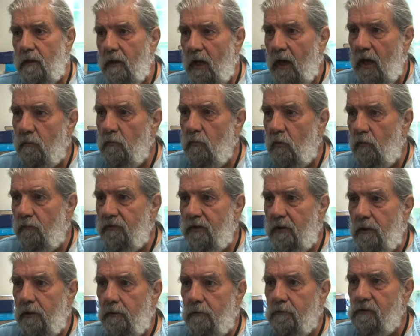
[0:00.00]
I moved
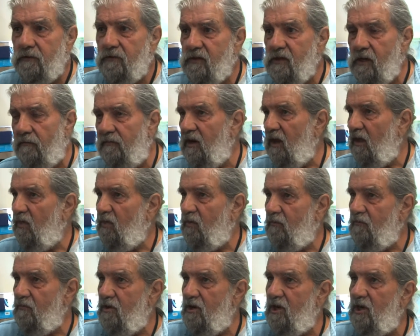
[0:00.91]
here in
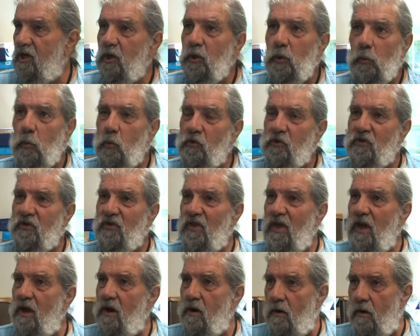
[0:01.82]
'73, it was
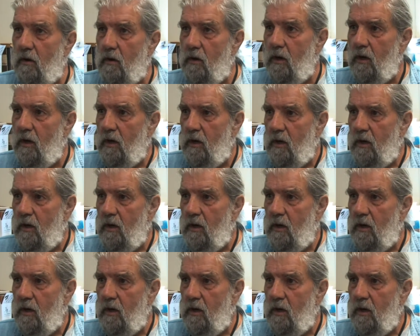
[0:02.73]
there,